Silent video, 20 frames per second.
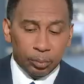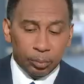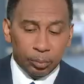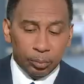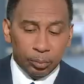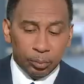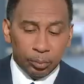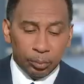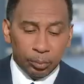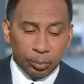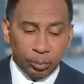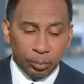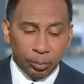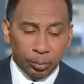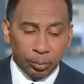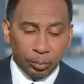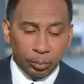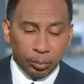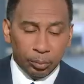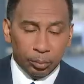
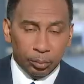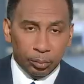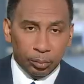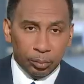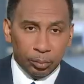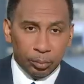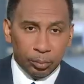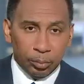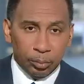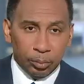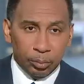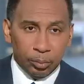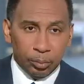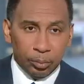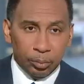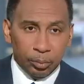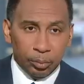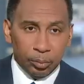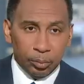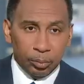
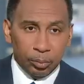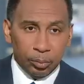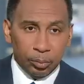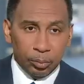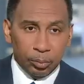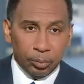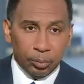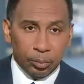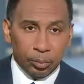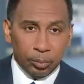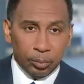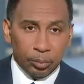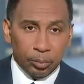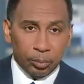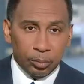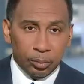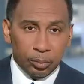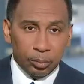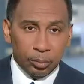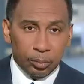
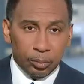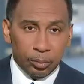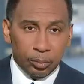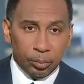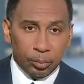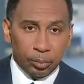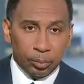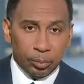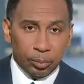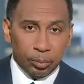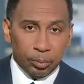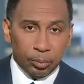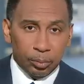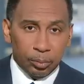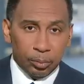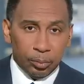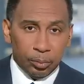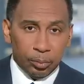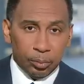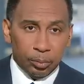
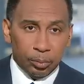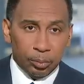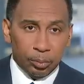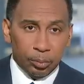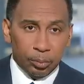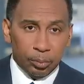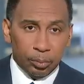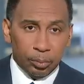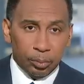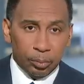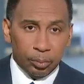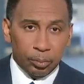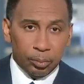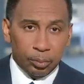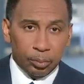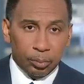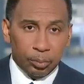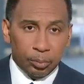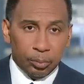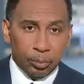
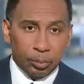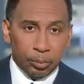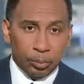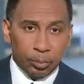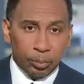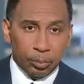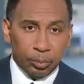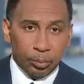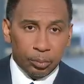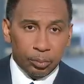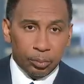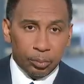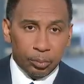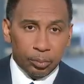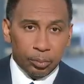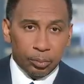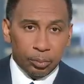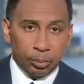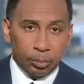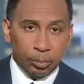
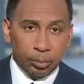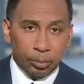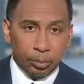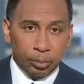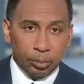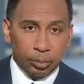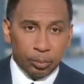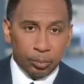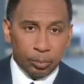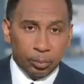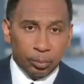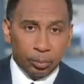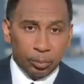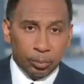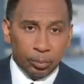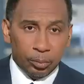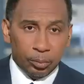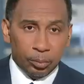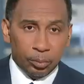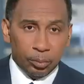
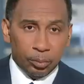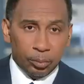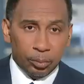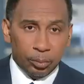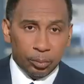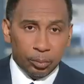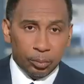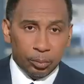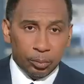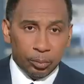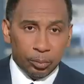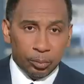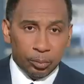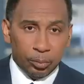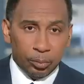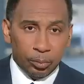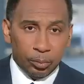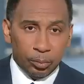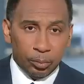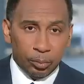(silent)